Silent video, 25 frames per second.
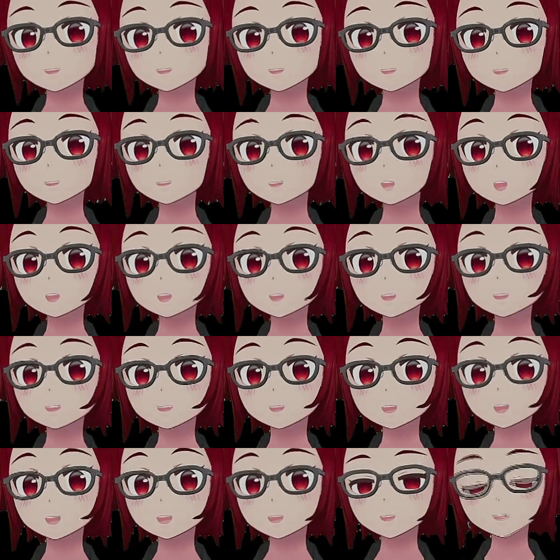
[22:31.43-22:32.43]
voice
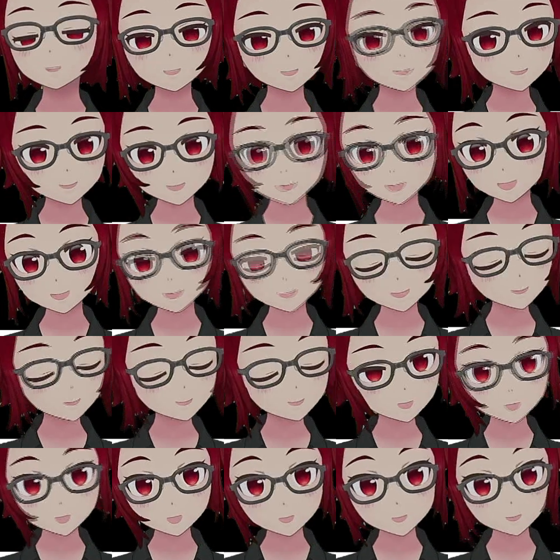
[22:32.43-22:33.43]
low. I
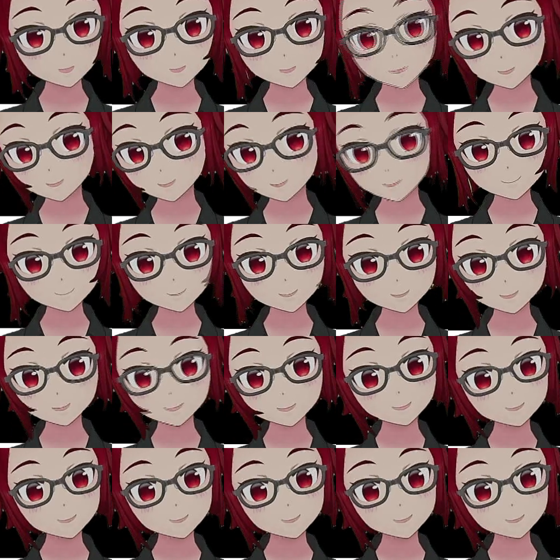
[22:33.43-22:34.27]
pulled her and was like,